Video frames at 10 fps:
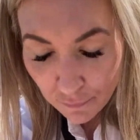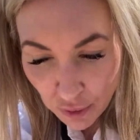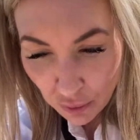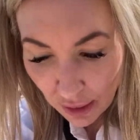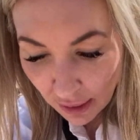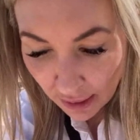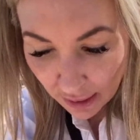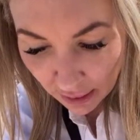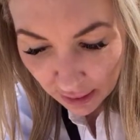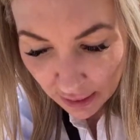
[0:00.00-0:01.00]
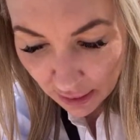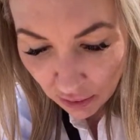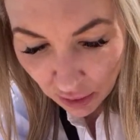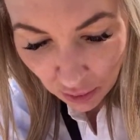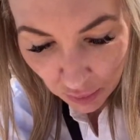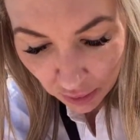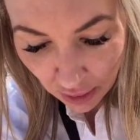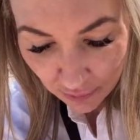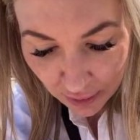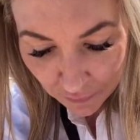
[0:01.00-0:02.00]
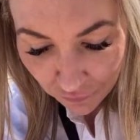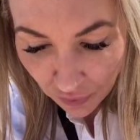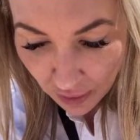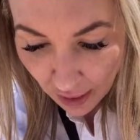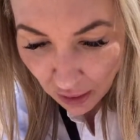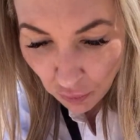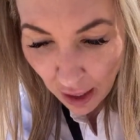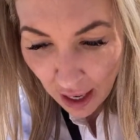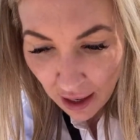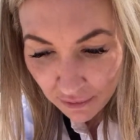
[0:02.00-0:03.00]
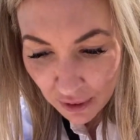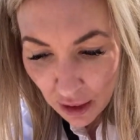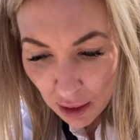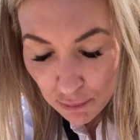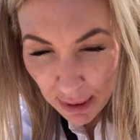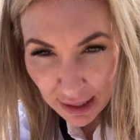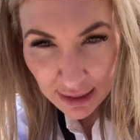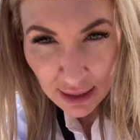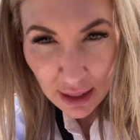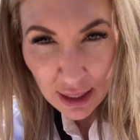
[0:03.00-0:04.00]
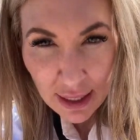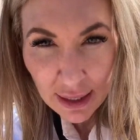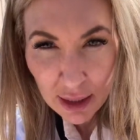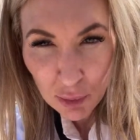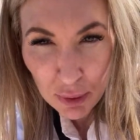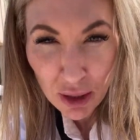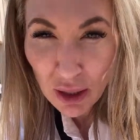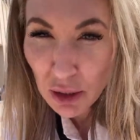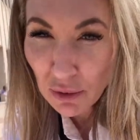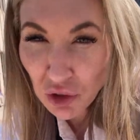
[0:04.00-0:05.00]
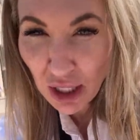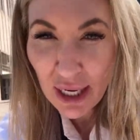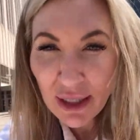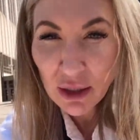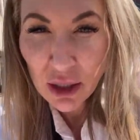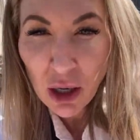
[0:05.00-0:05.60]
so that he can continue to go undercover. Then you have Mesa and Gilbert. You have Chandler.